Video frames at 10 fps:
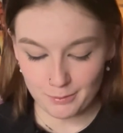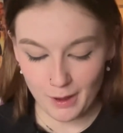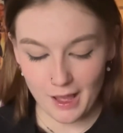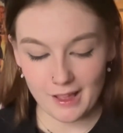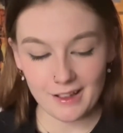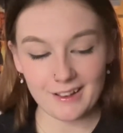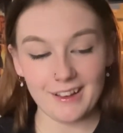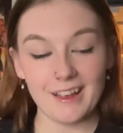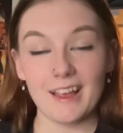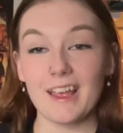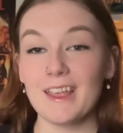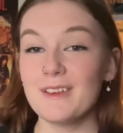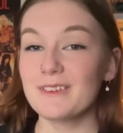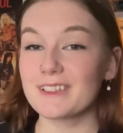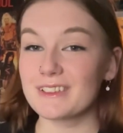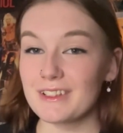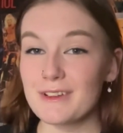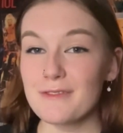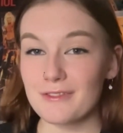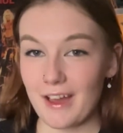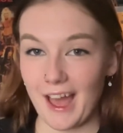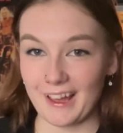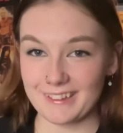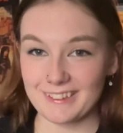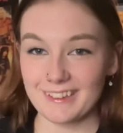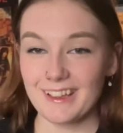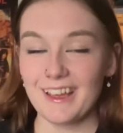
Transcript: But he was too fat.